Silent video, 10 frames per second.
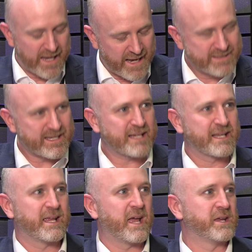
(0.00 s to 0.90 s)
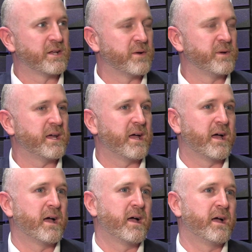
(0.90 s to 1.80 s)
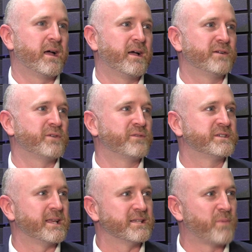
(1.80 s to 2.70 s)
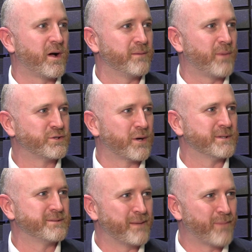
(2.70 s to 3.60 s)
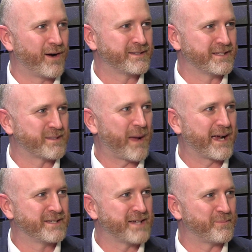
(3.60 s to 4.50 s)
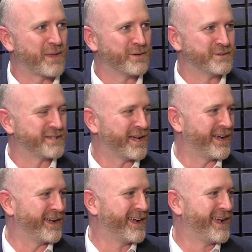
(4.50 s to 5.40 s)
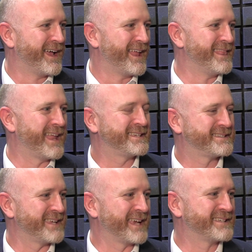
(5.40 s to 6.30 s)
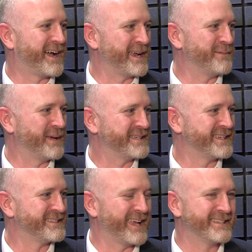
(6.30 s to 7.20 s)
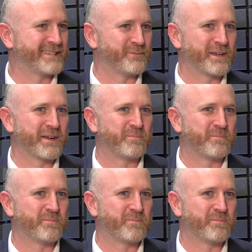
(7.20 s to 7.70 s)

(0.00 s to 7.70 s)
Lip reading: Exactly. Yeah. Obviously, it's my job in marketing to package up those less exciting bits into something good.